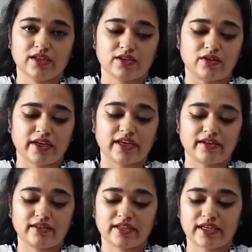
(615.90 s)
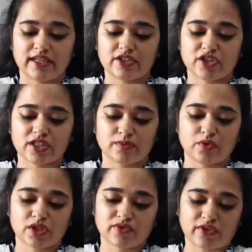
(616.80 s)
okay, the religious
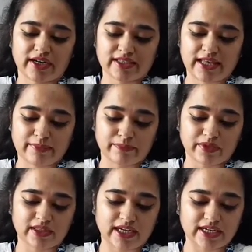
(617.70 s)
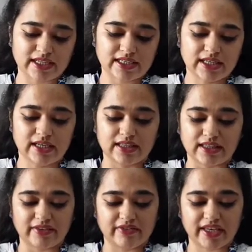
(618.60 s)
books, for example, that is
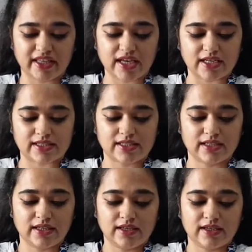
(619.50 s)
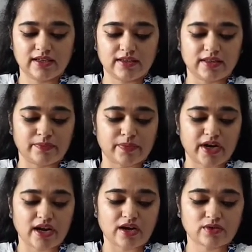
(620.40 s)
the Vedas, the
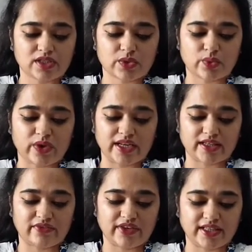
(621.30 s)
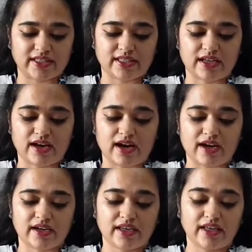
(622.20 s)
pronounced Veds
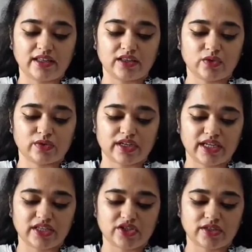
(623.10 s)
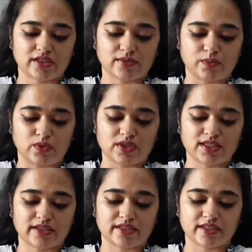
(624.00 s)
are Hindu religious books
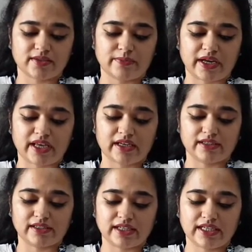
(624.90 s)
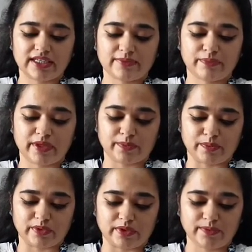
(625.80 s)
written by early
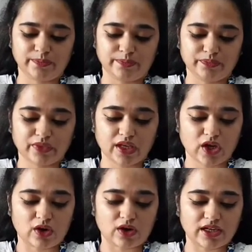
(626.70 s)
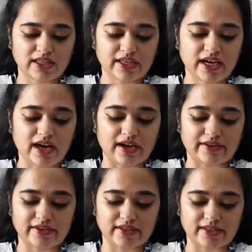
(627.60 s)
people called the
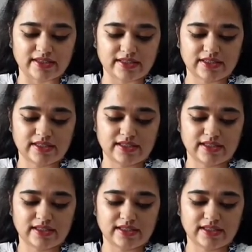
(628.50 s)
Aryans.